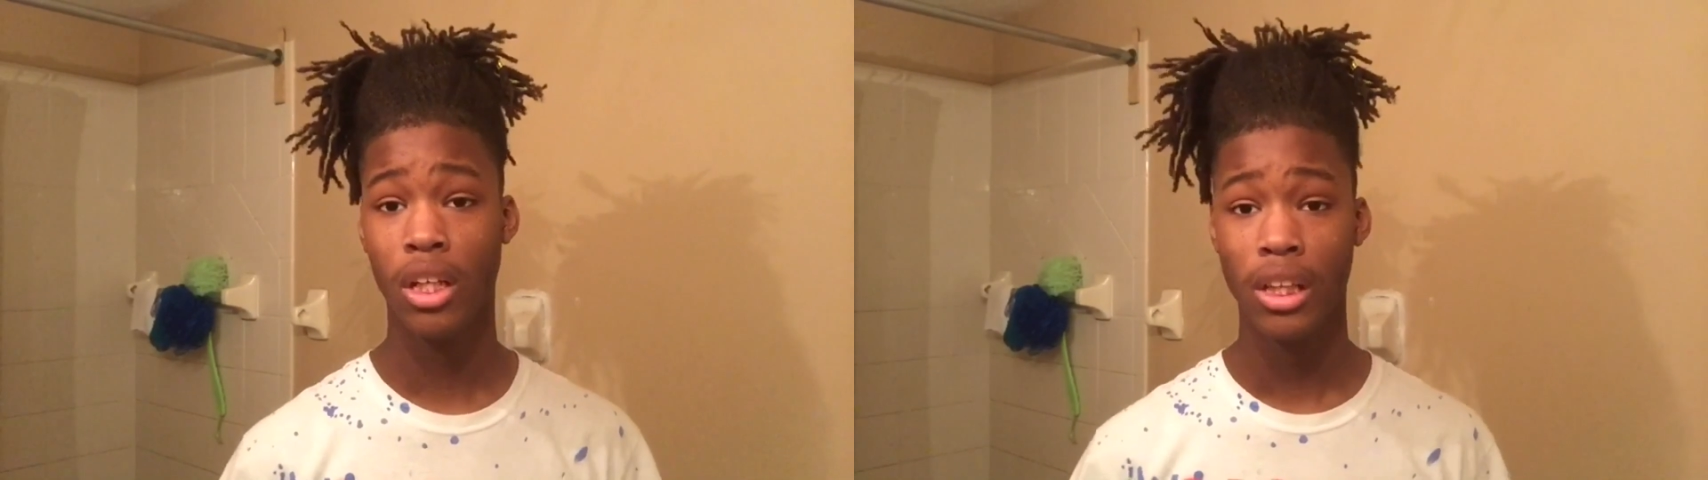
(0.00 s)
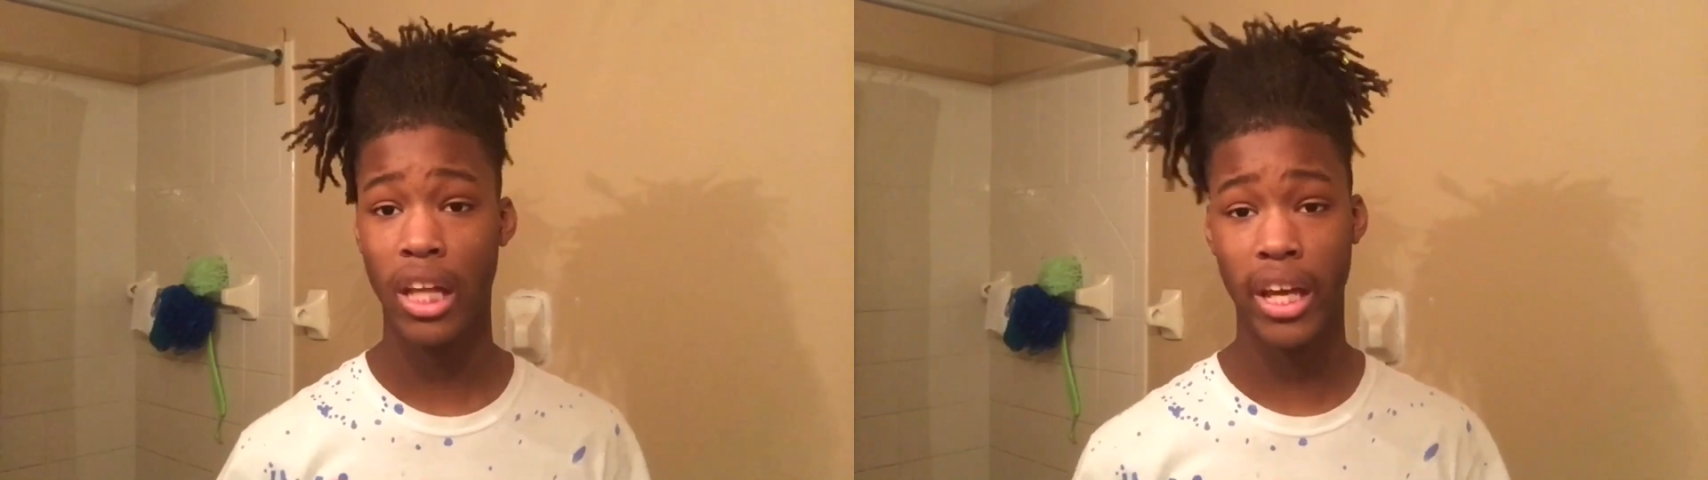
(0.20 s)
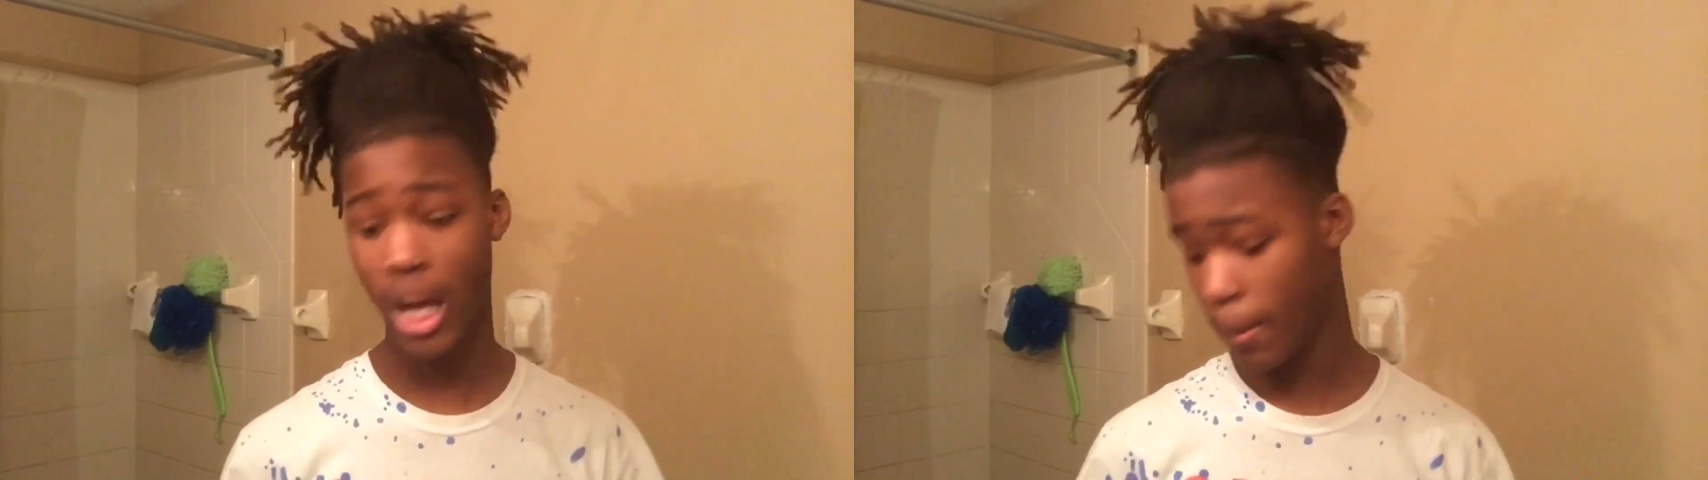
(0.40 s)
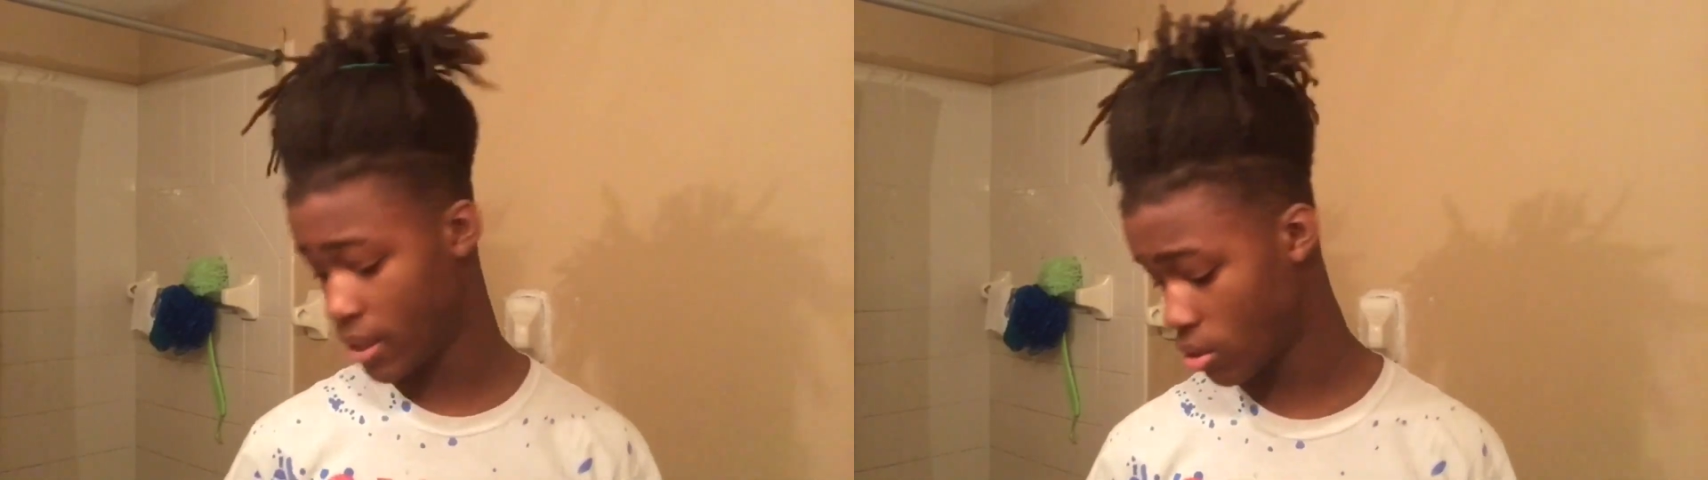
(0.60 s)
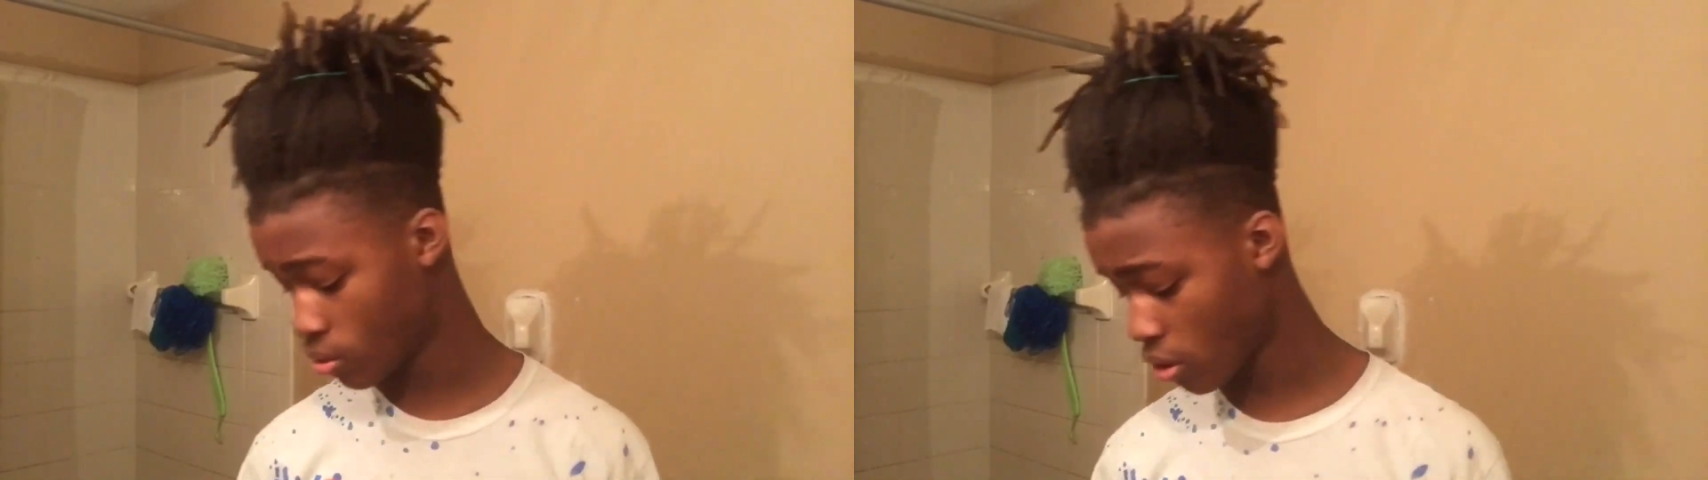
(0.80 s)
Like, comment,
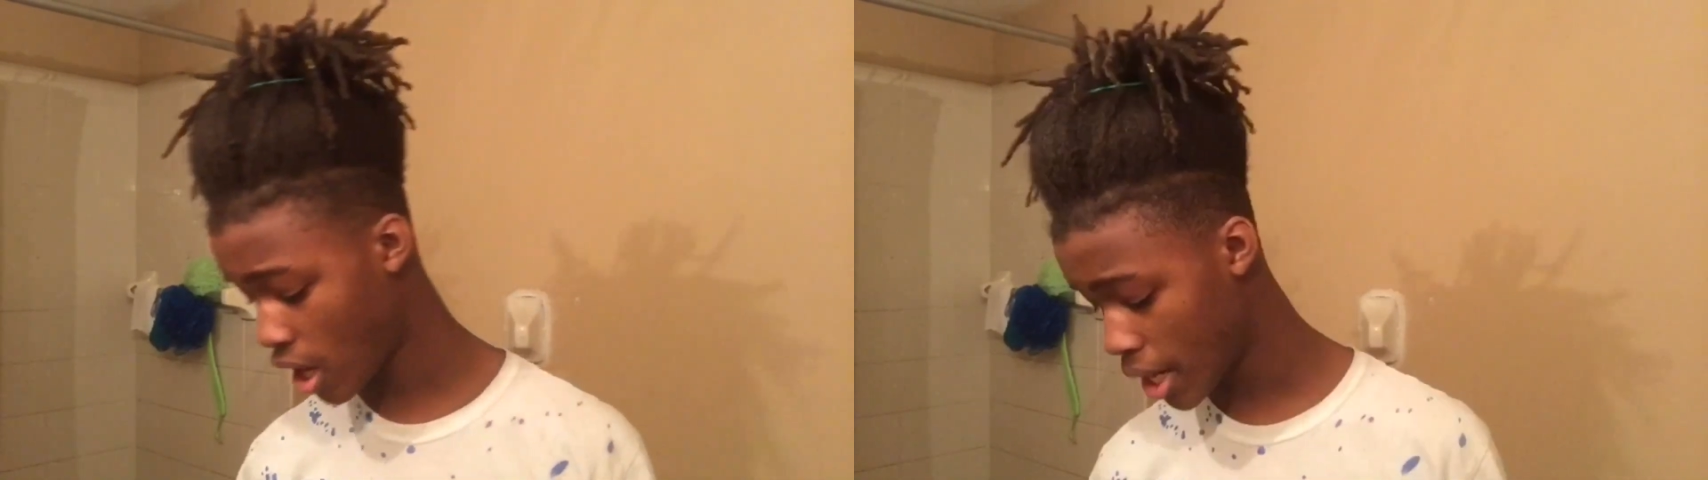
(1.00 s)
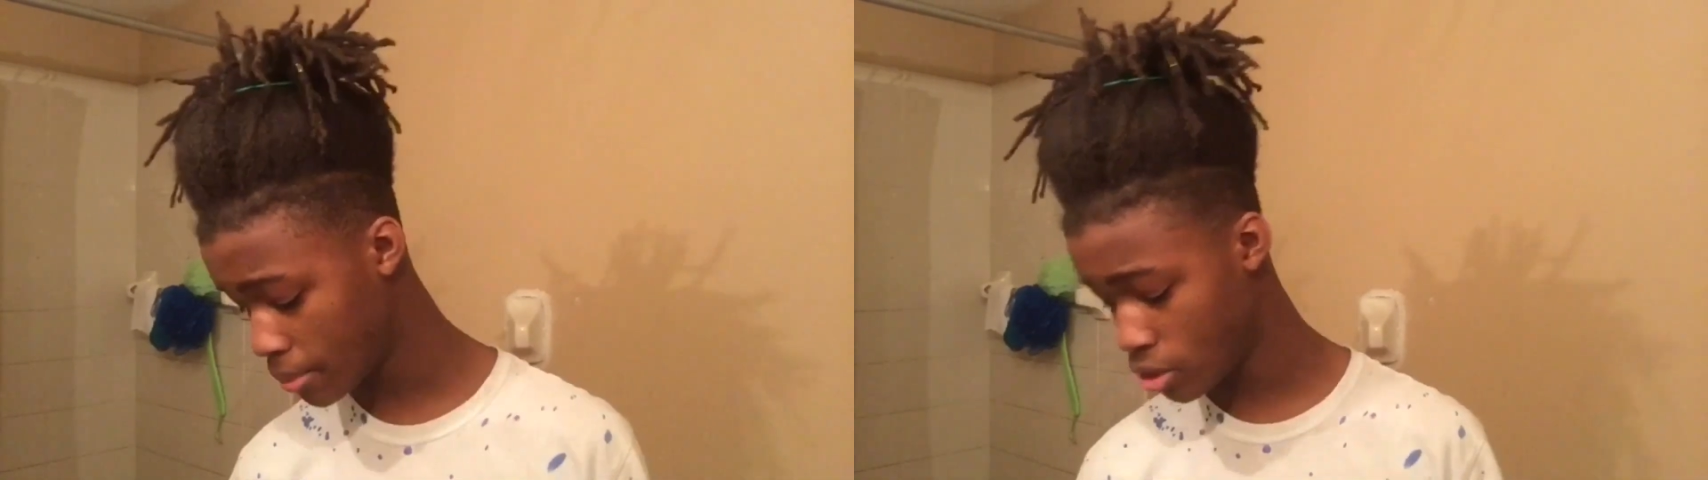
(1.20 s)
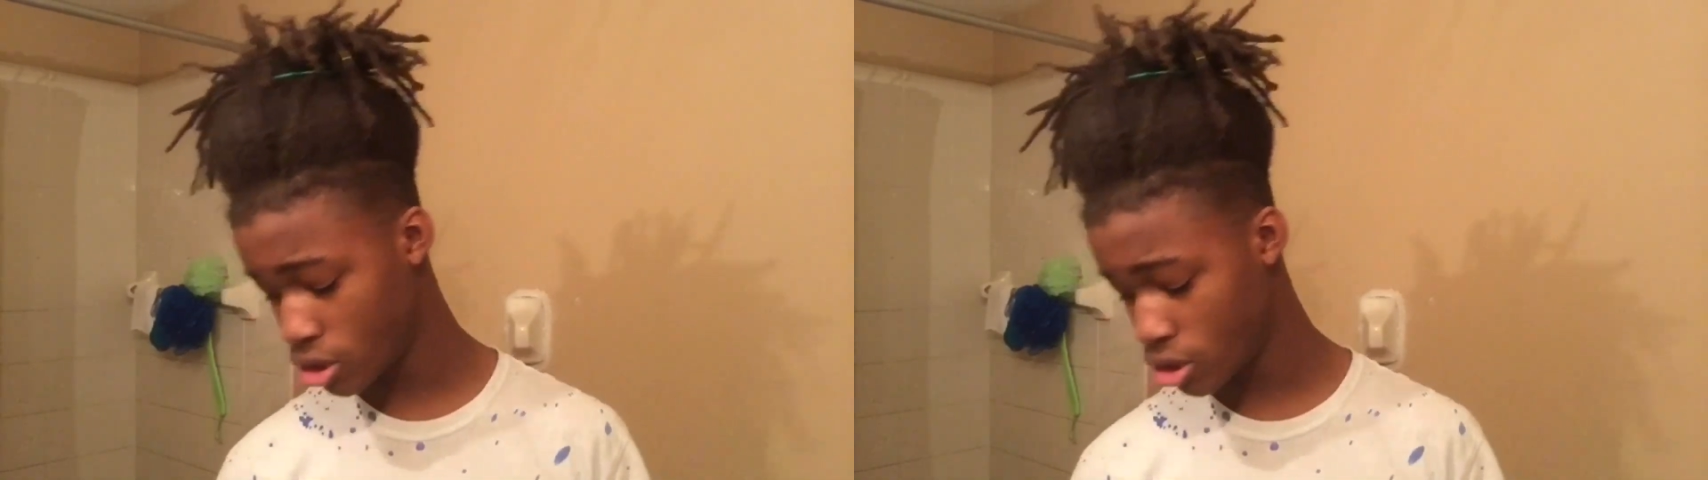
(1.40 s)
subscribe,